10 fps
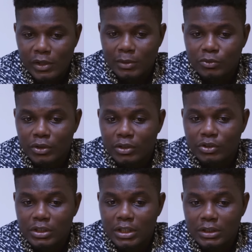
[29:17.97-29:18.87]
What I'm
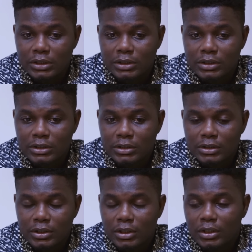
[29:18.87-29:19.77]
trying to say is
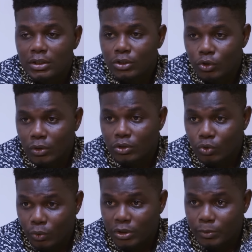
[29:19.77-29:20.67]
you
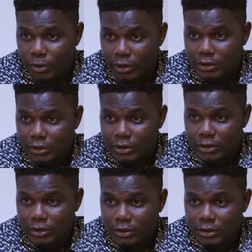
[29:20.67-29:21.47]
are 2 weeks pregnant.